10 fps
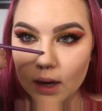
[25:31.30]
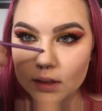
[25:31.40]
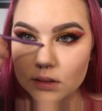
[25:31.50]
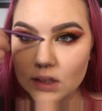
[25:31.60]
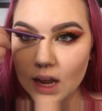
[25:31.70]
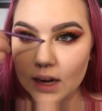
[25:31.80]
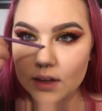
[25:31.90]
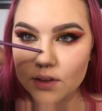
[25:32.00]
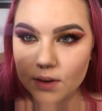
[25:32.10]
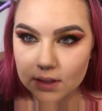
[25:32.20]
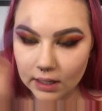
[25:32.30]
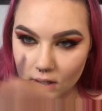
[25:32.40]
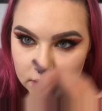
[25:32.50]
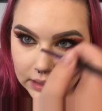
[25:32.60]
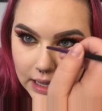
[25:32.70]
I just kind of do a
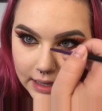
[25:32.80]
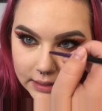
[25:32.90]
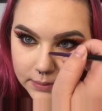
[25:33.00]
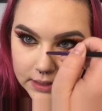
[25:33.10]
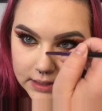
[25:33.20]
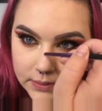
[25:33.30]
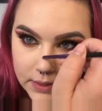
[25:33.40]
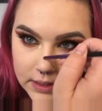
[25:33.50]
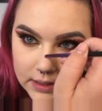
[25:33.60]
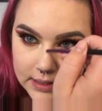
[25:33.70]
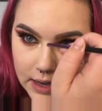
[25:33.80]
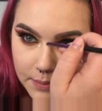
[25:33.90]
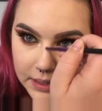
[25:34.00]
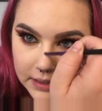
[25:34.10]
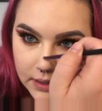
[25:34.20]
little line with this one
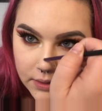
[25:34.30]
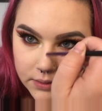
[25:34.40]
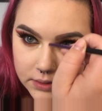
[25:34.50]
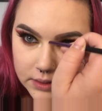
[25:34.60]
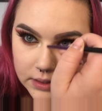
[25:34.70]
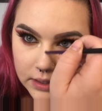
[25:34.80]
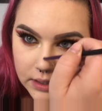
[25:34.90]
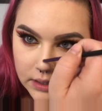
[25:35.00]
down my nose,